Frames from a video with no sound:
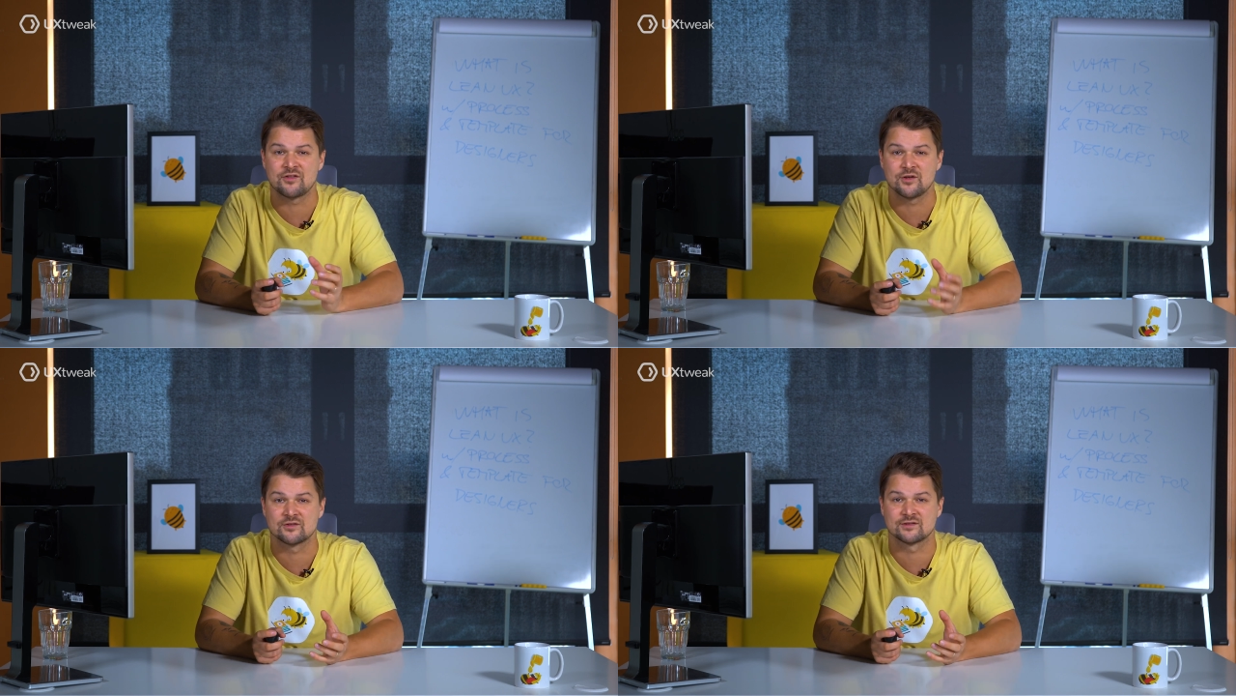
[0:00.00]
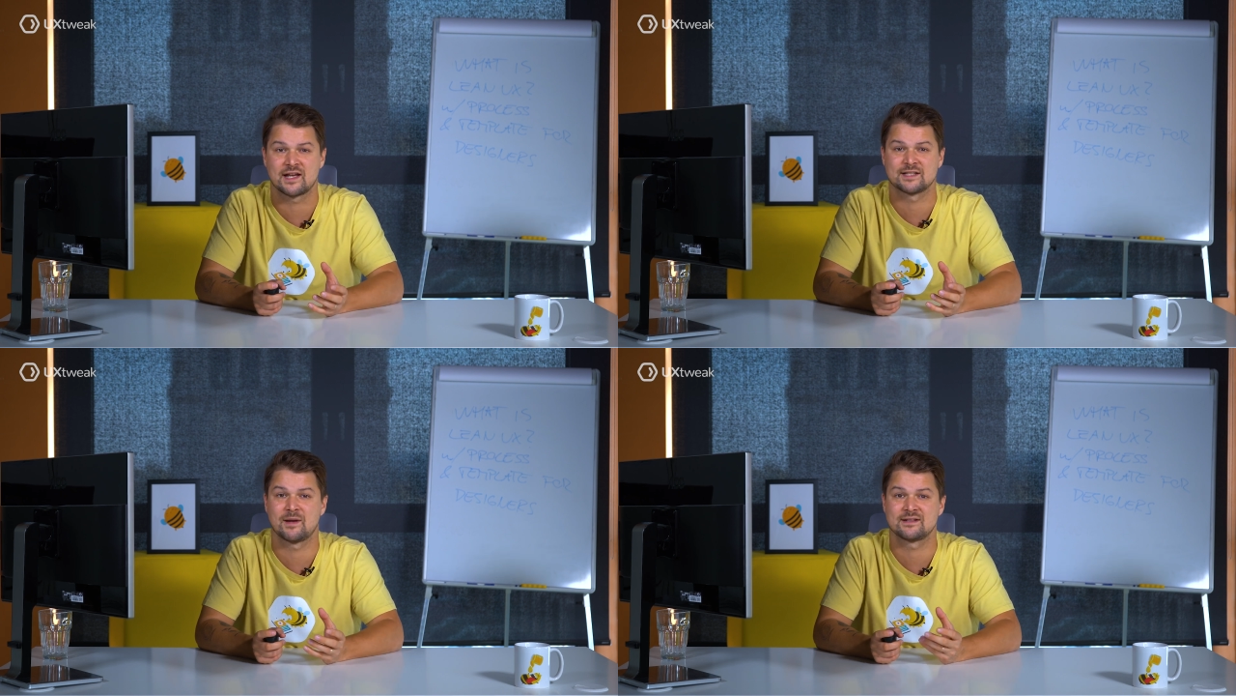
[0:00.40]
users'
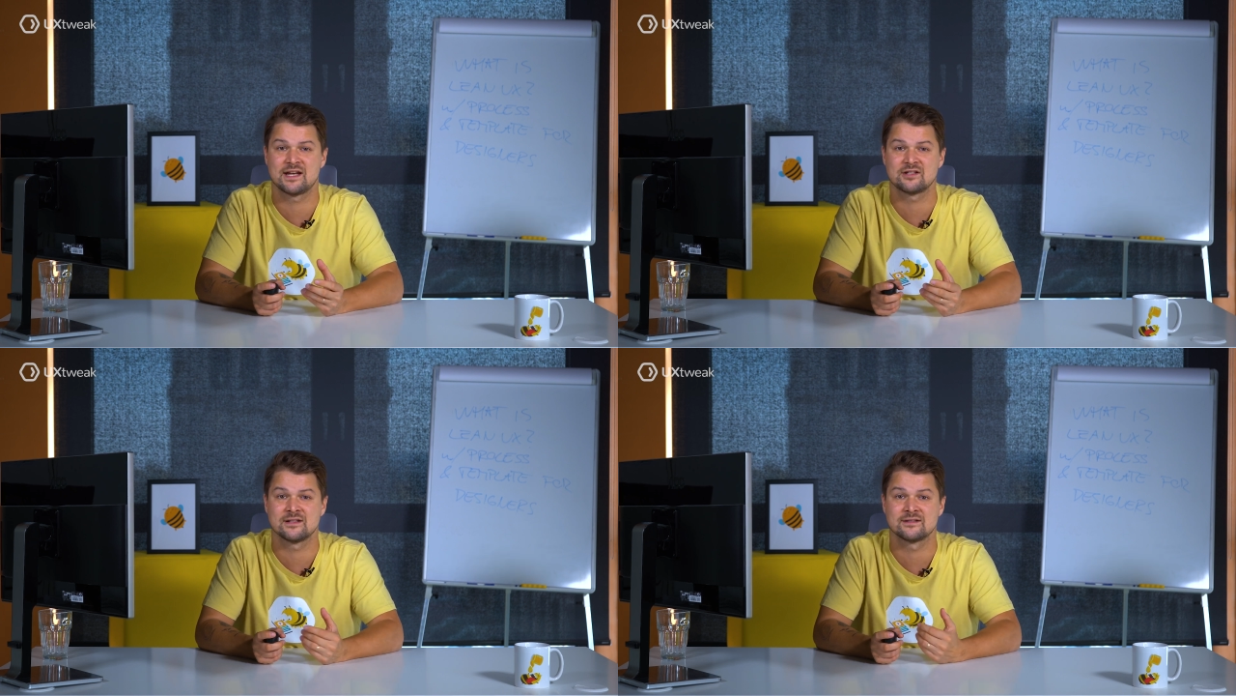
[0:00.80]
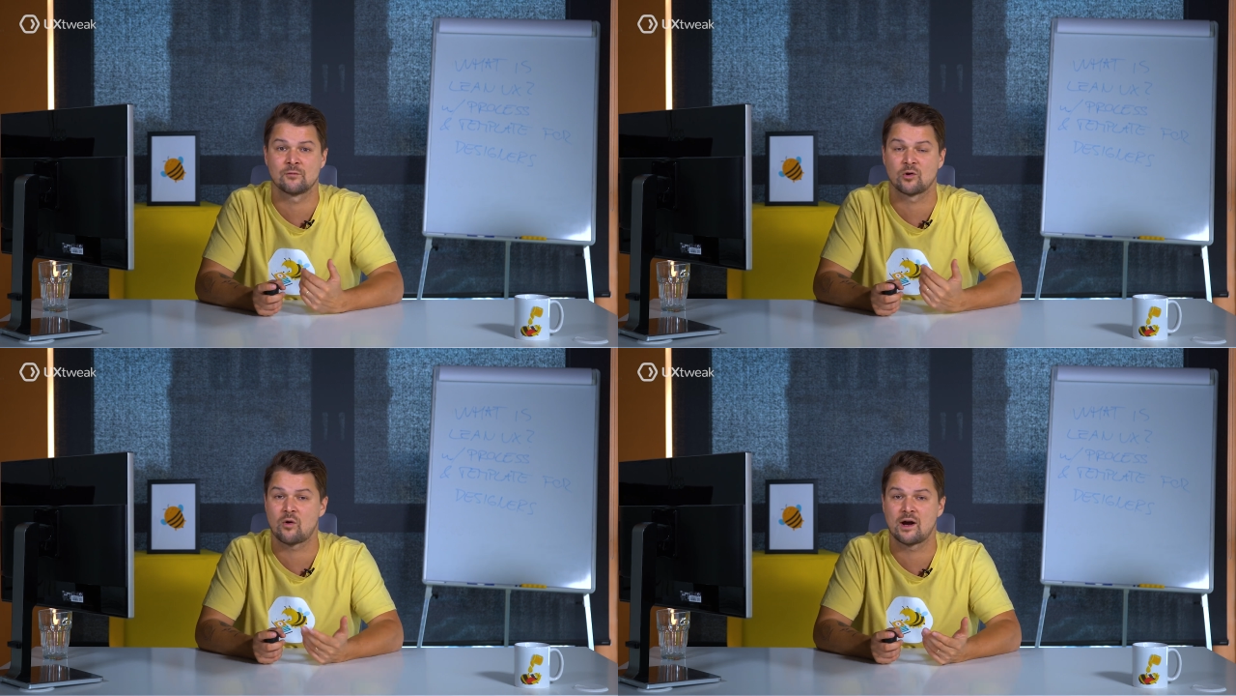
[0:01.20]
expectations and
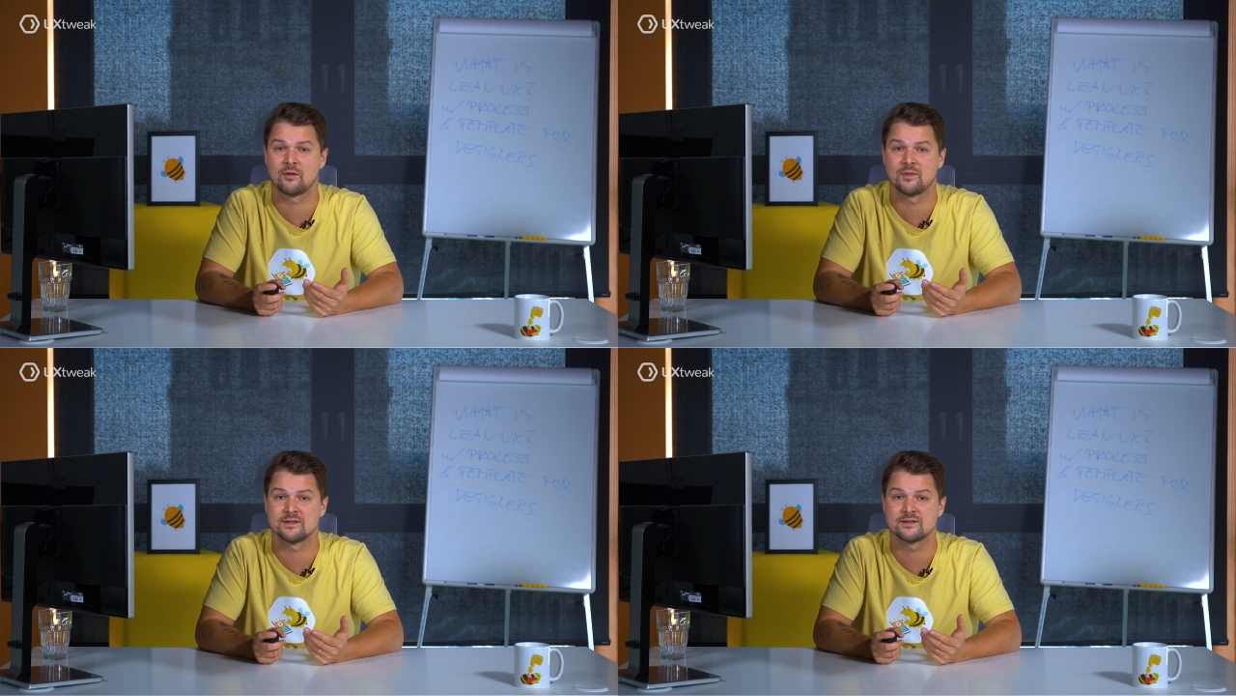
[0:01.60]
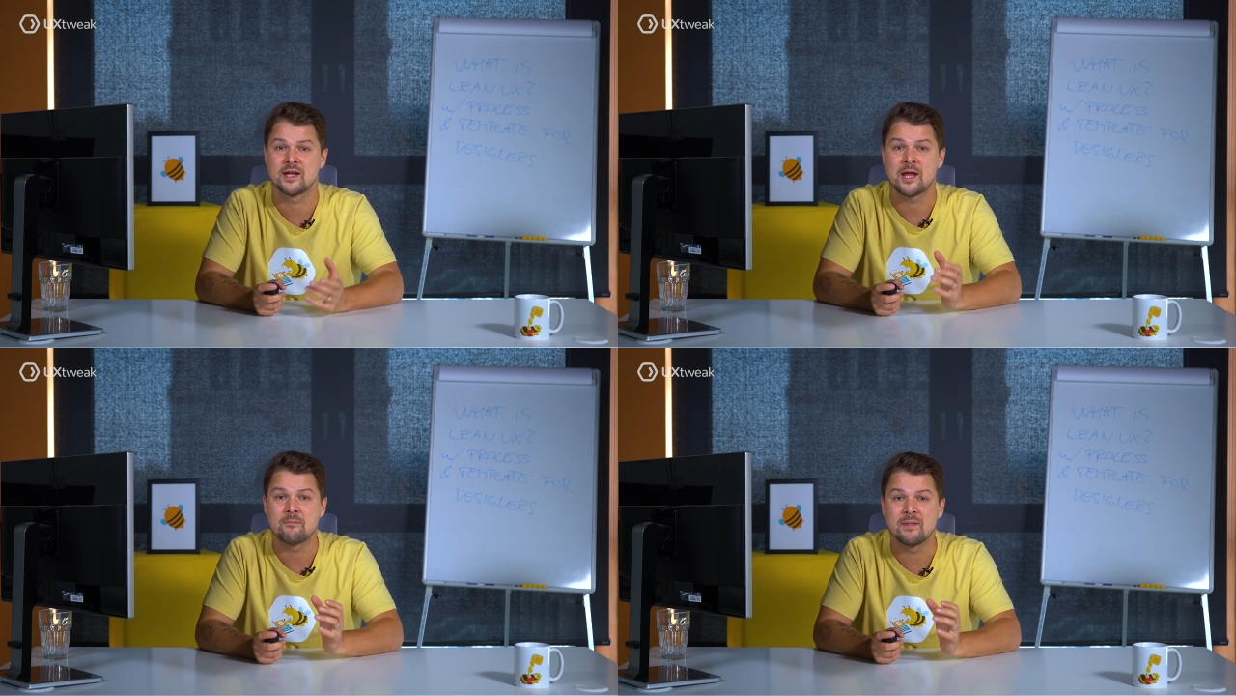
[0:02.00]
requirements,
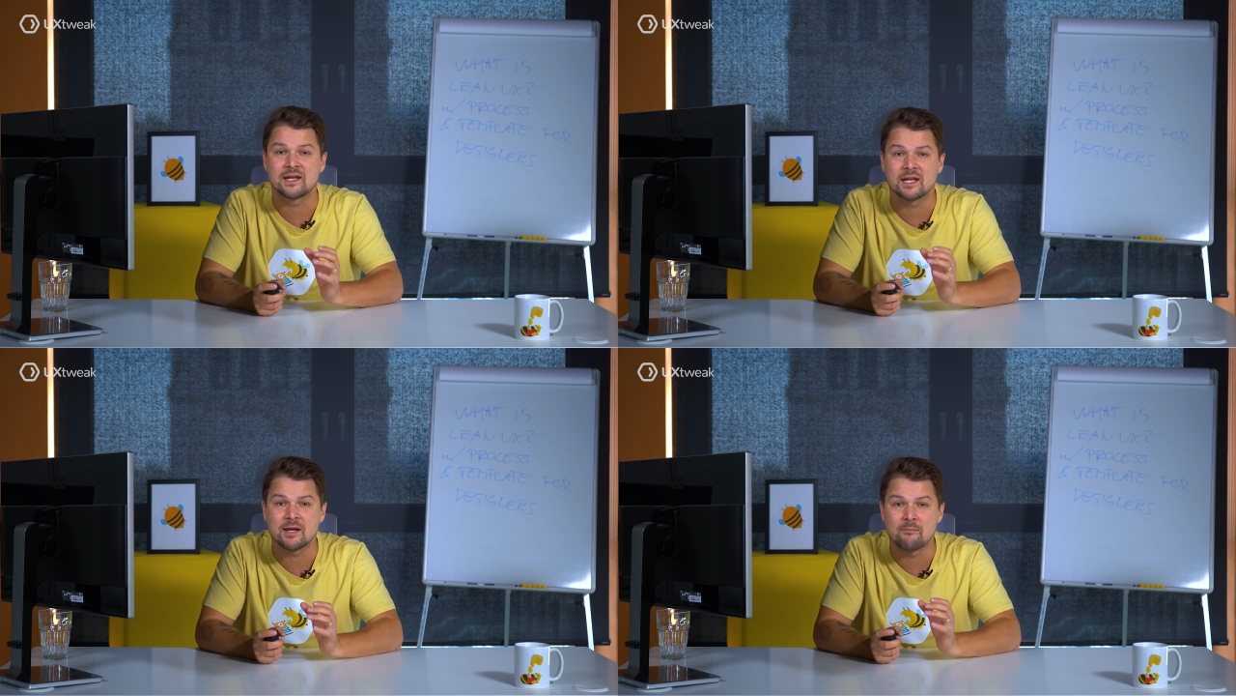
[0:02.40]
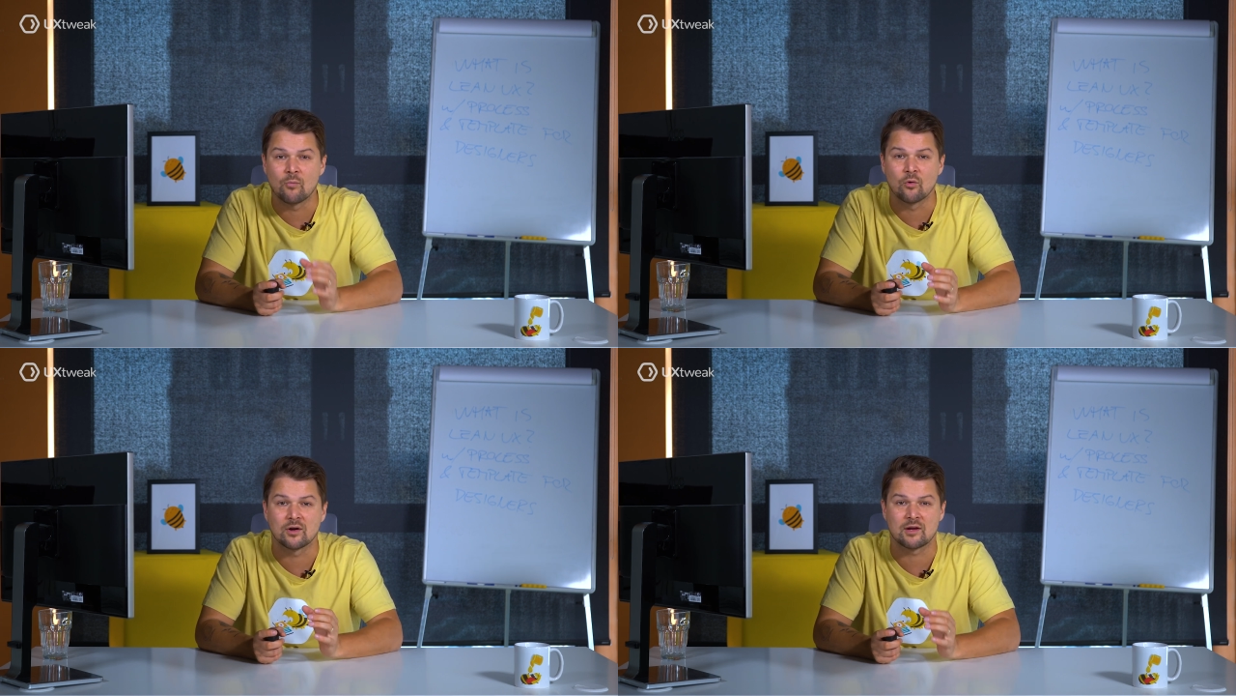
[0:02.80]
making it
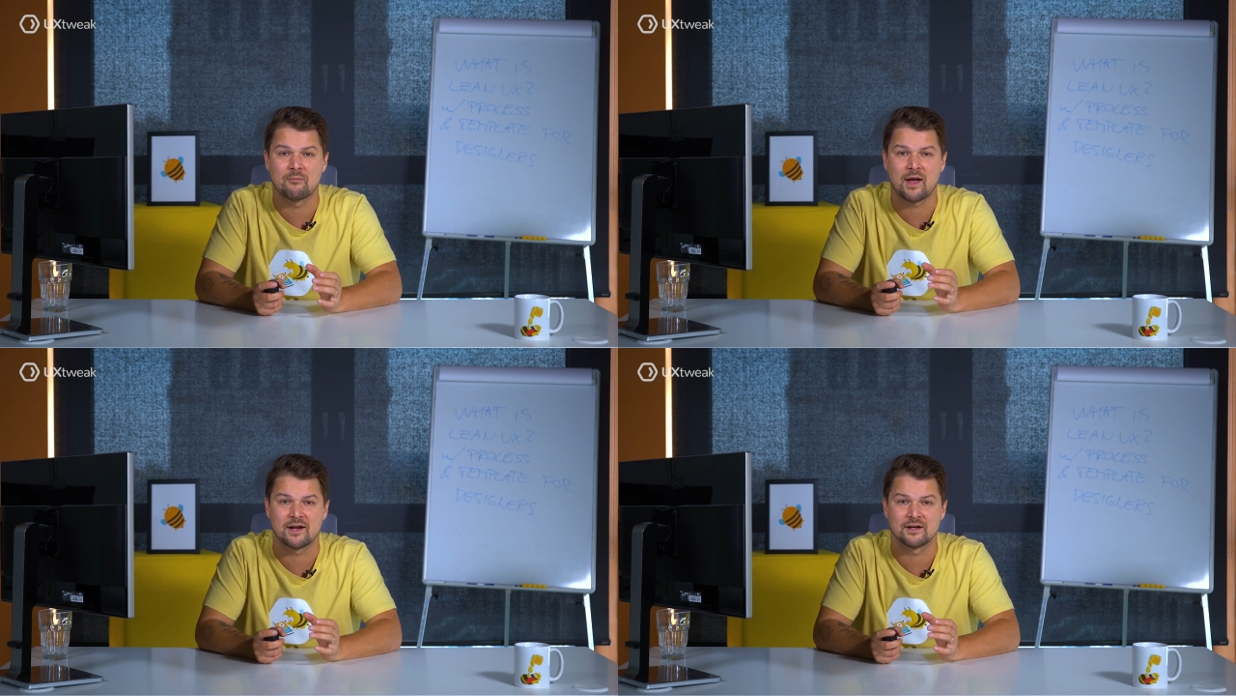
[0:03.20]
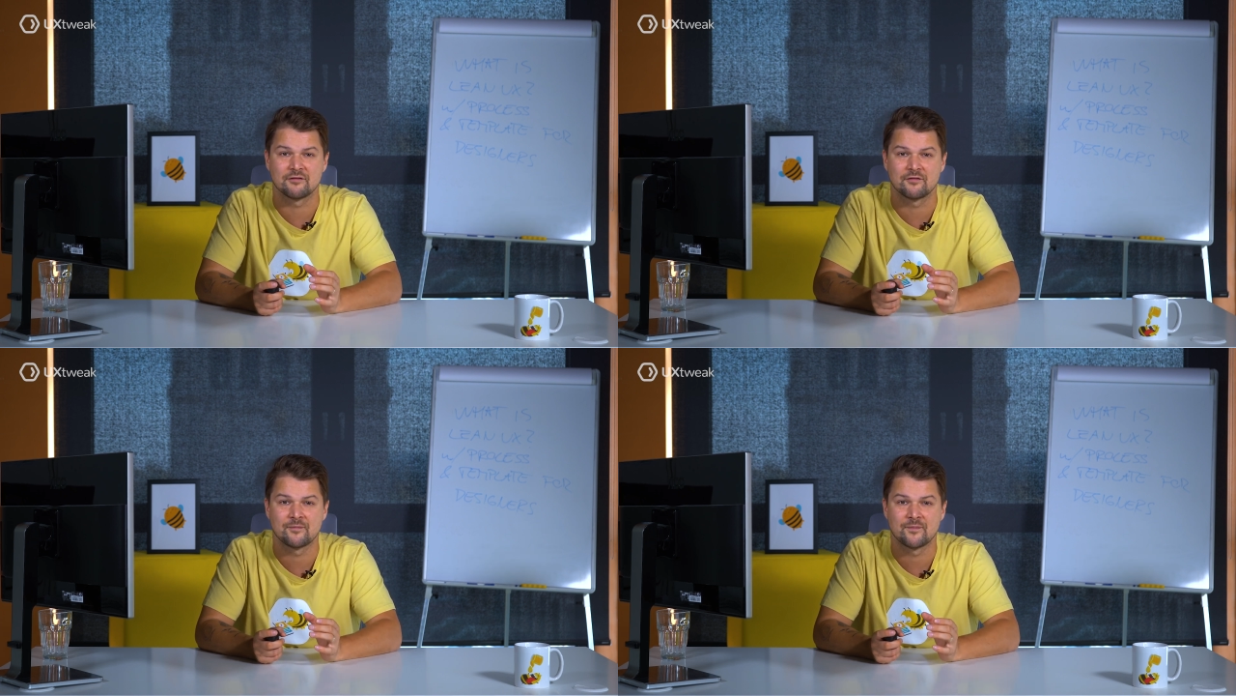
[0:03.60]
more competitive.